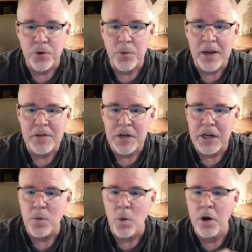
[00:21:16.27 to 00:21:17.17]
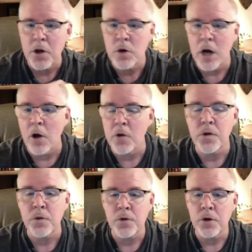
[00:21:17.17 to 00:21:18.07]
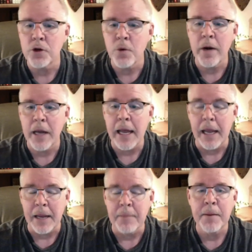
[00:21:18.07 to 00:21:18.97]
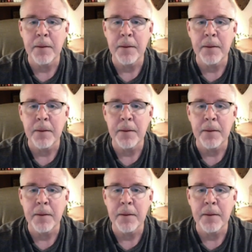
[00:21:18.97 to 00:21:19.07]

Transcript: to arrest anyone who calls on your name.